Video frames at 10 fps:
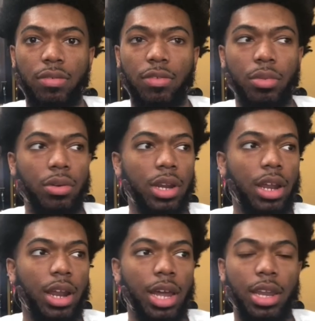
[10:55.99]
from doing
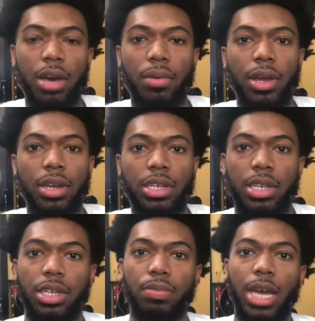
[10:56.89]
it like that way, instead of
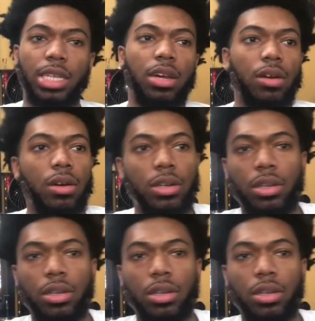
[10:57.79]
just passing out cards.